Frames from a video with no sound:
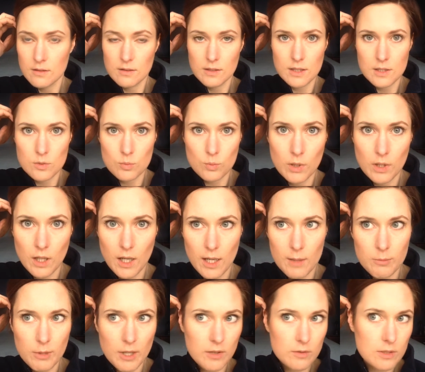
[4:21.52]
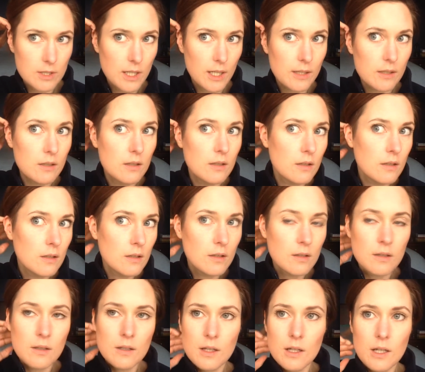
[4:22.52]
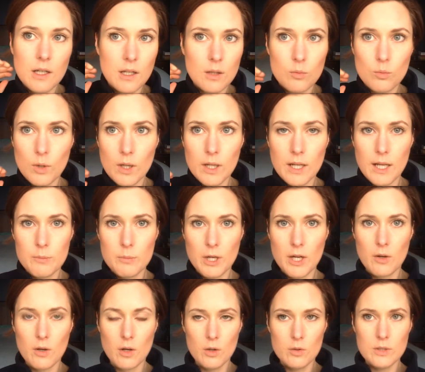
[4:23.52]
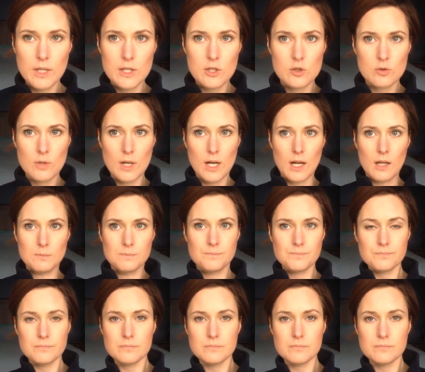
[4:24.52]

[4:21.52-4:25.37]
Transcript: It's one eyebrow done and one eyebrow au naturel.